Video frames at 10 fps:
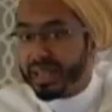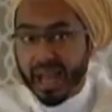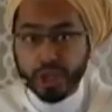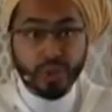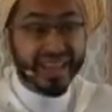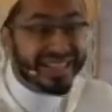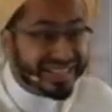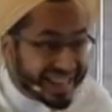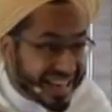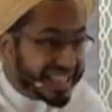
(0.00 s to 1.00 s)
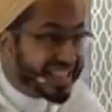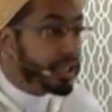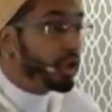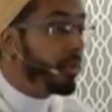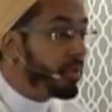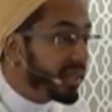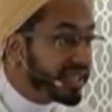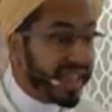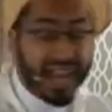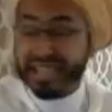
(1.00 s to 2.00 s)
regards to integration into
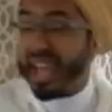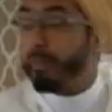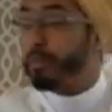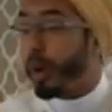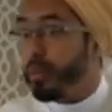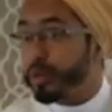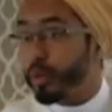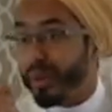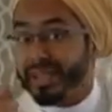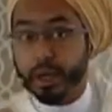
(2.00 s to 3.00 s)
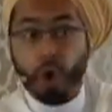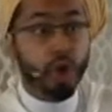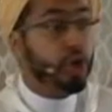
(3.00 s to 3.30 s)
community. They have problems with what they call